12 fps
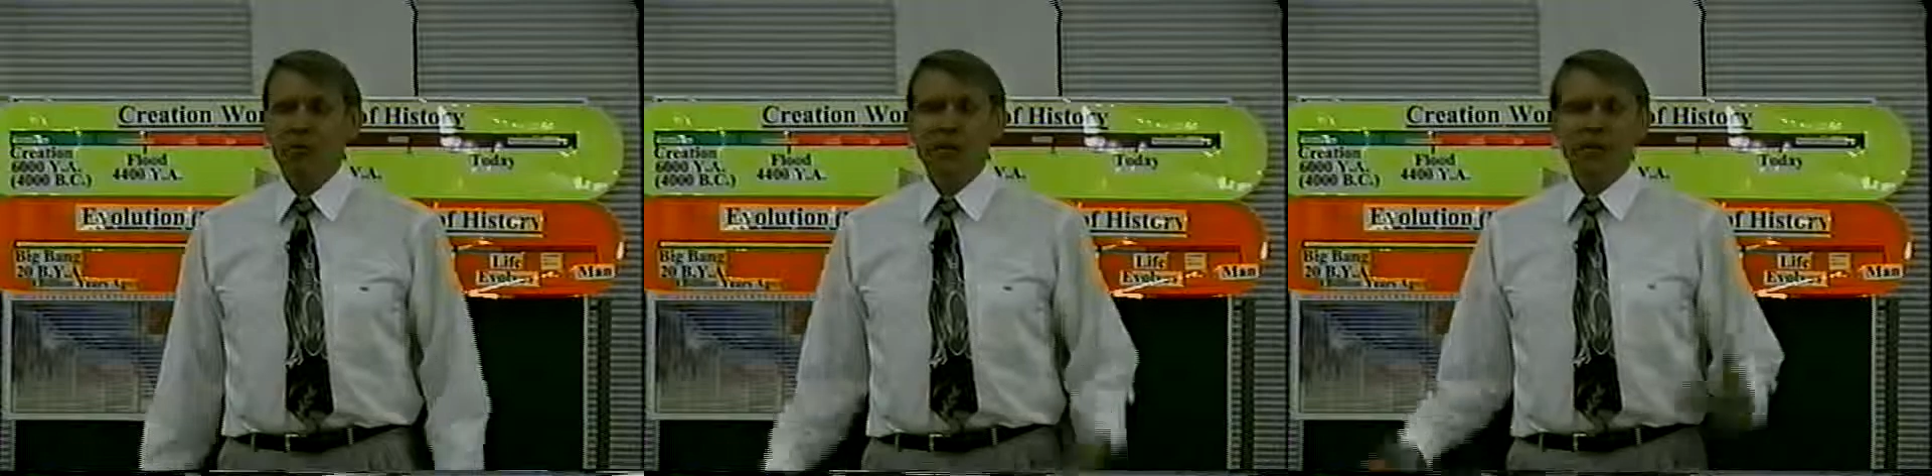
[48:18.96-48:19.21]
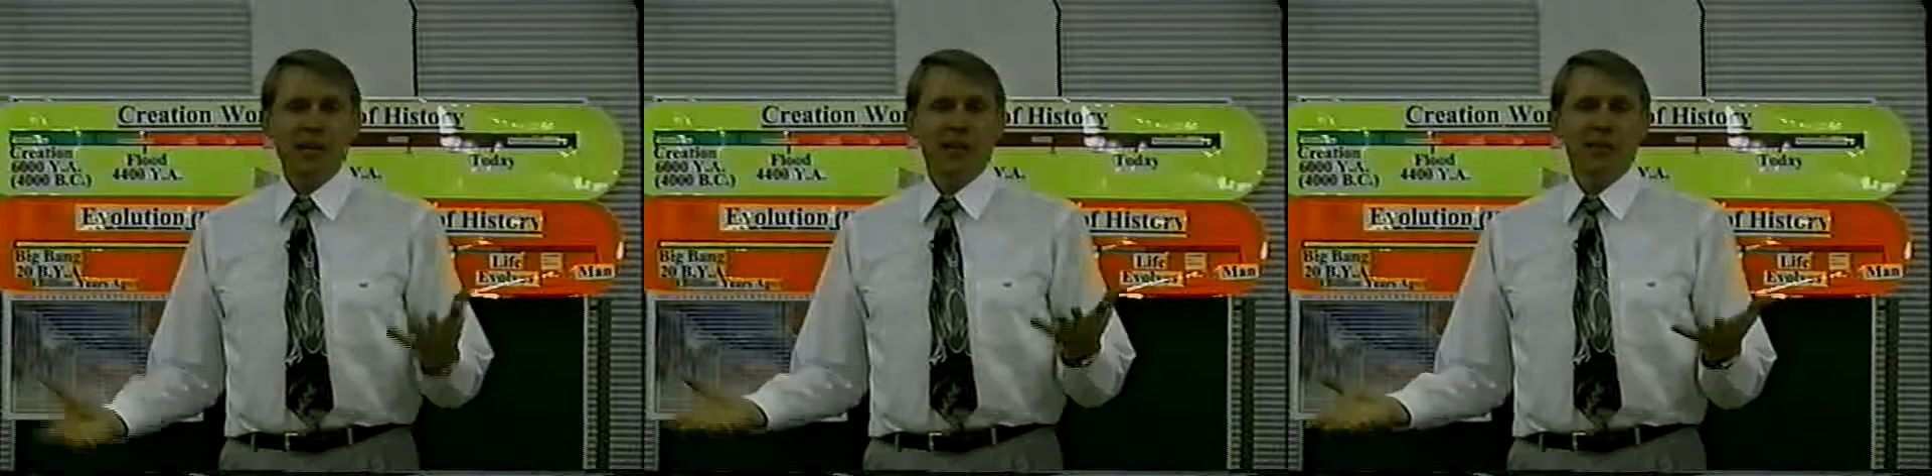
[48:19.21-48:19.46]
What's
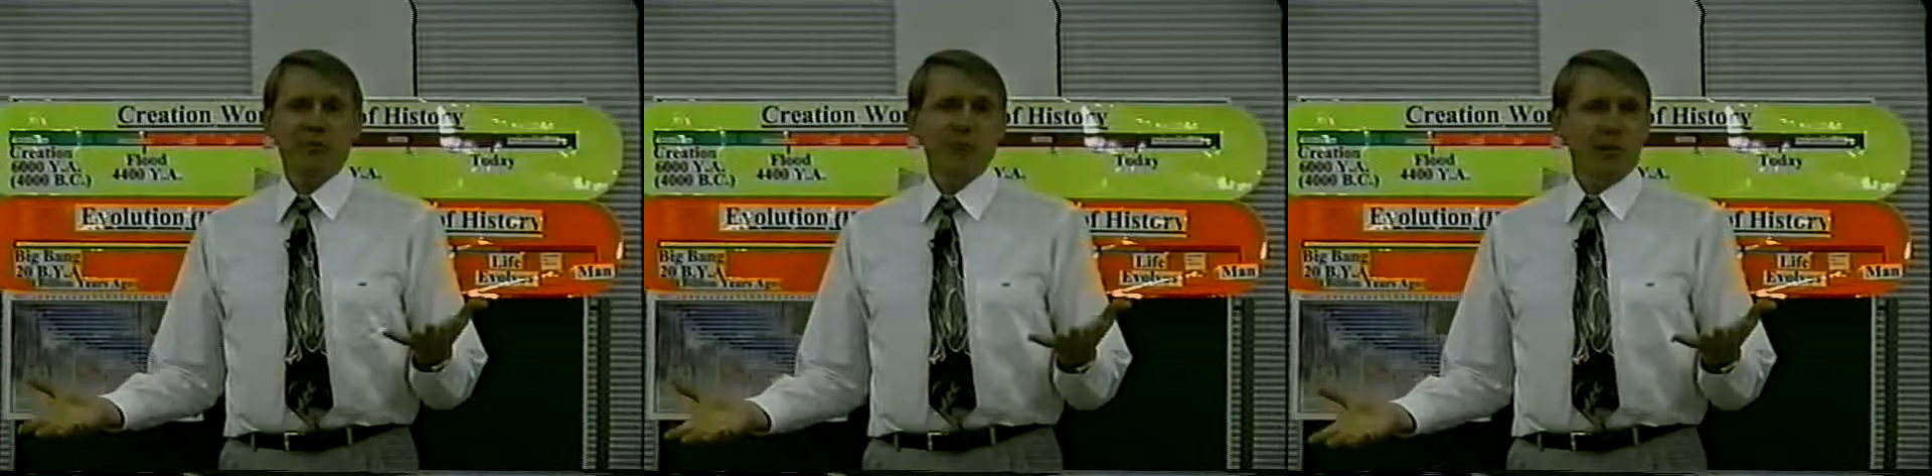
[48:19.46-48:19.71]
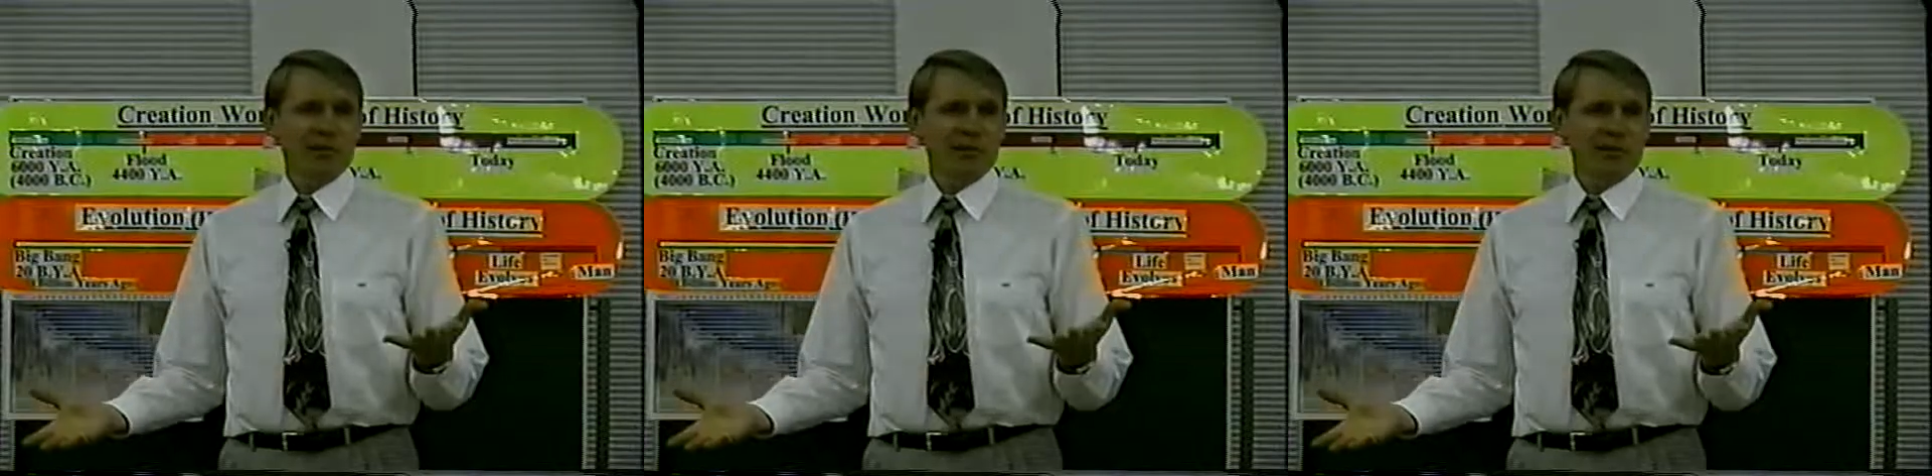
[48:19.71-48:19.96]
that say to the
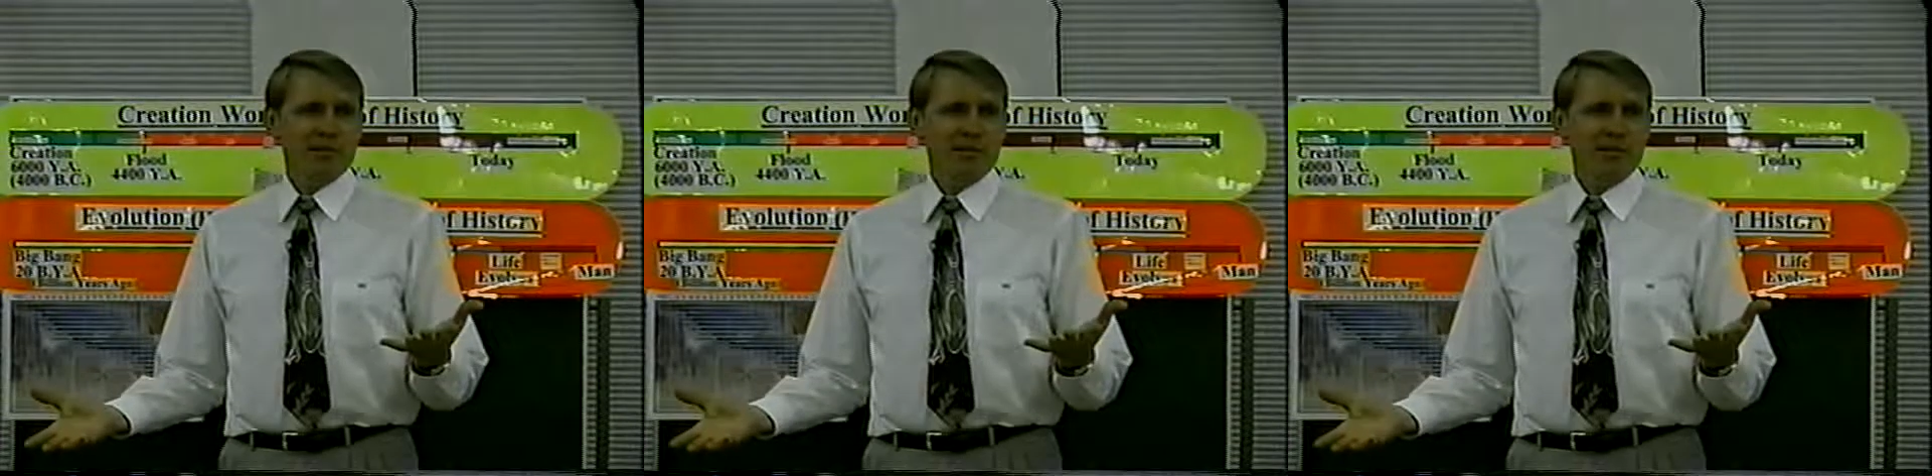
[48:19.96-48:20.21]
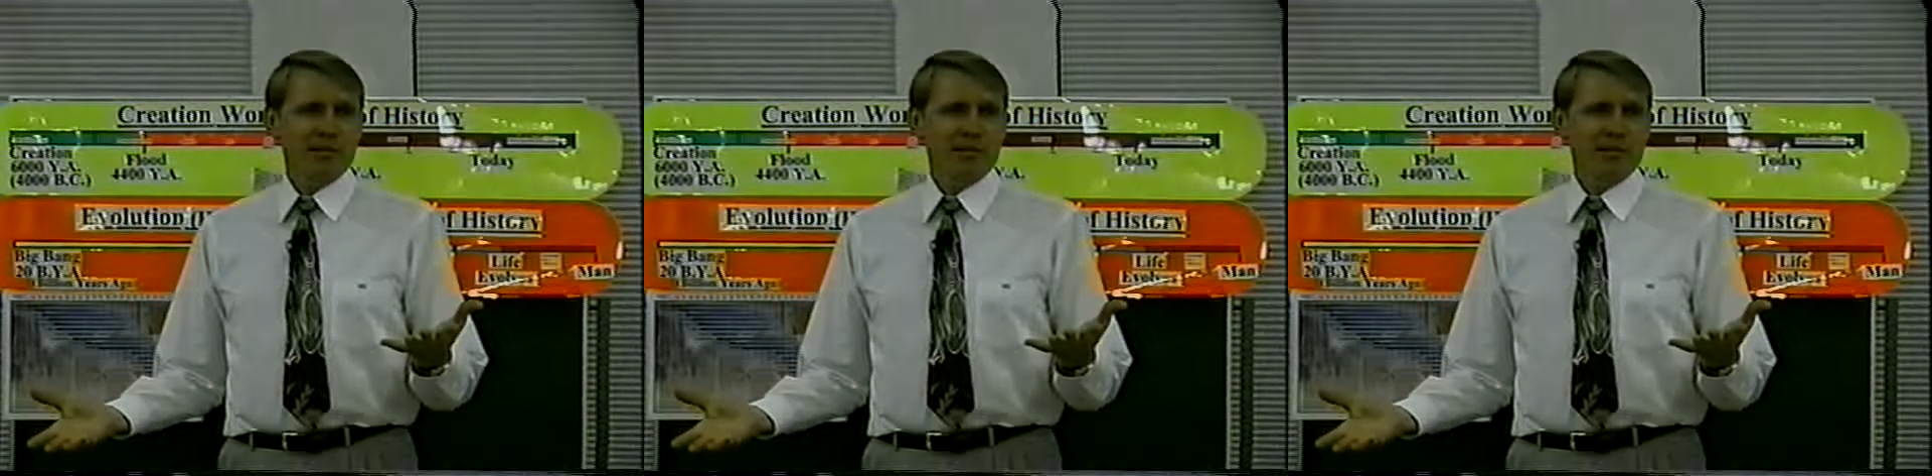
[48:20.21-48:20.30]
criminals?